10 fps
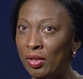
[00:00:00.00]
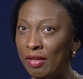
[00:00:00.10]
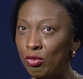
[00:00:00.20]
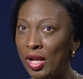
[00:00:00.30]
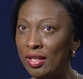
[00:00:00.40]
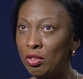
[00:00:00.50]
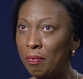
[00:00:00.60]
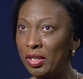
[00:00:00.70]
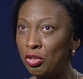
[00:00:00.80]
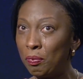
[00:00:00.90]
have tried to
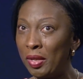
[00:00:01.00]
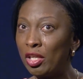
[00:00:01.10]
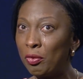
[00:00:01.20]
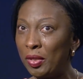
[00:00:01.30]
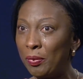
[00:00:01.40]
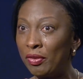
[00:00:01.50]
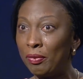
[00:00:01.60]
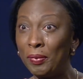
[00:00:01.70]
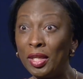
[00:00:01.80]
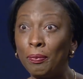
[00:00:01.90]
matchmake me
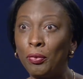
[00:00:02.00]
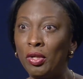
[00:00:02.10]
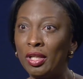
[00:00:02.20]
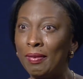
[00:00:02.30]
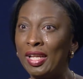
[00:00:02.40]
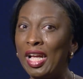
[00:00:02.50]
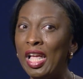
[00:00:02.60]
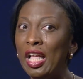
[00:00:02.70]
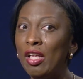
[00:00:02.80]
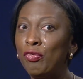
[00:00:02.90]
with people, and I'm like,
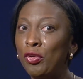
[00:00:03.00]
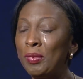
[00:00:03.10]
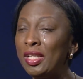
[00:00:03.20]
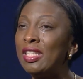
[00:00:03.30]
for me